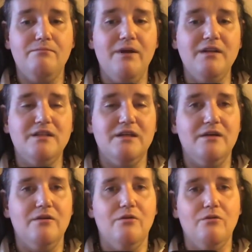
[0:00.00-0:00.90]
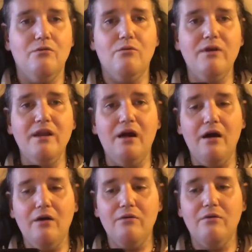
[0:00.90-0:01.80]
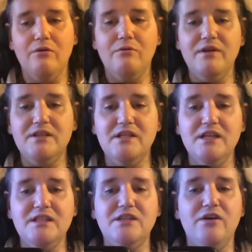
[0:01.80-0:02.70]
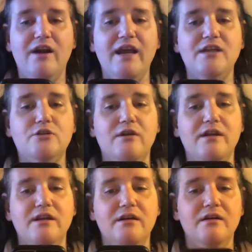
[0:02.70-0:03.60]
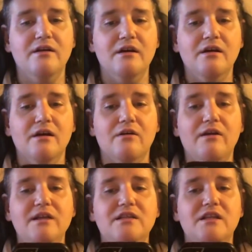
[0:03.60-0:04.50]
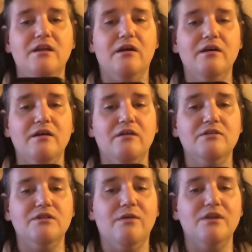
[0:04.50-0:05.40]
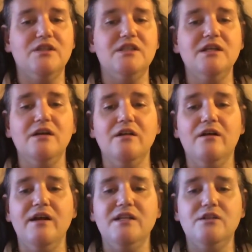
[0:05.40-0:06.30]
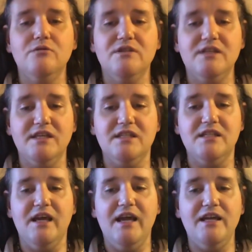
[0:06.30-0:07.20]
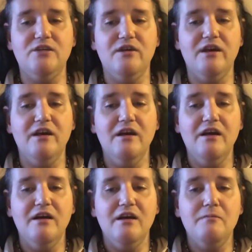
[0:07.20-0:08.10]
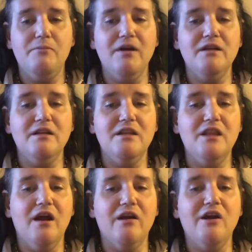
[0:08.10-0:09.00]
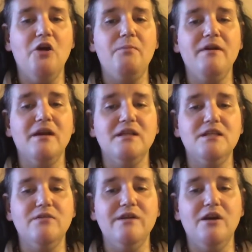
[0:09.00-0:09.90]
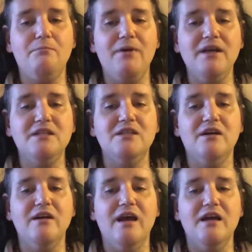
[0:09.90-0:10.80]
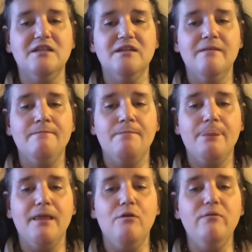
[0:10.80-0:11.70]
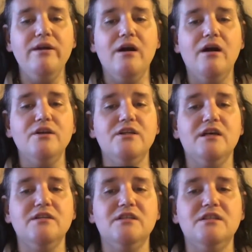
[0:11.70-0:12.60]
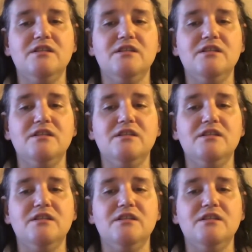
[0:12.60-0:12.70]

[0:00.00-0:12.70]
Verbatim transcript: But we all resist your hatred. Granted, there are those who are still learning to resist the hatred, but they are coping and doing their best on that. And we all shall